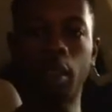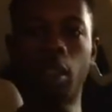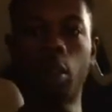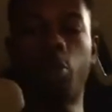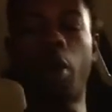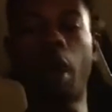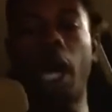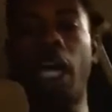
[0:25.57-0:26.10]
The
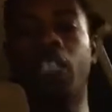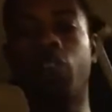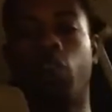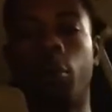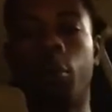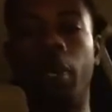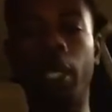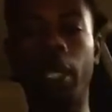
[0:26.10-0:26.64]
prize
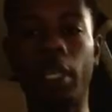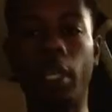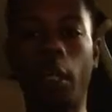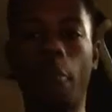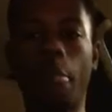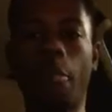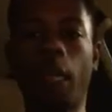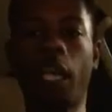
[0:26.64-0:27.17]
for me
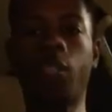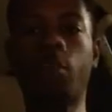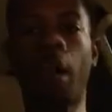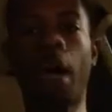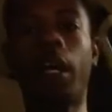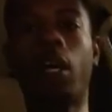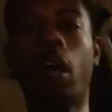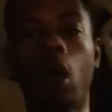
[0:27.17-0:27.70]
is
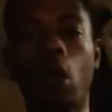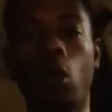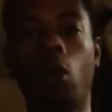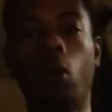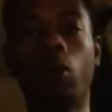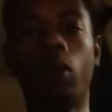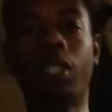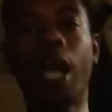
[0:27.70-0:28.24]
my
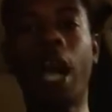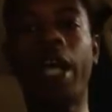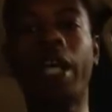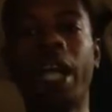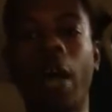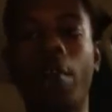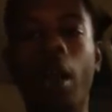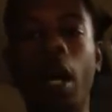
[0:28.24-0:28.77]
goals,
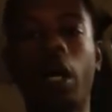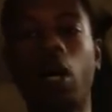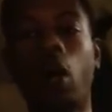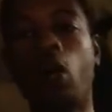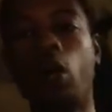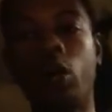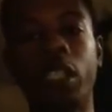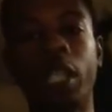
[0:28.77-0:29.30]
knocking out my
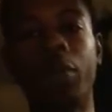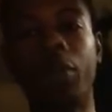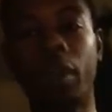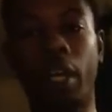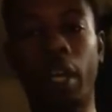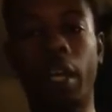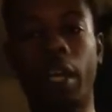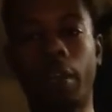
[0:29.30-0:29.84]
goals every
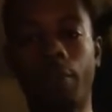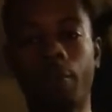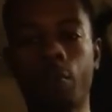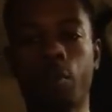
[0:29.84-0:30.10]
day.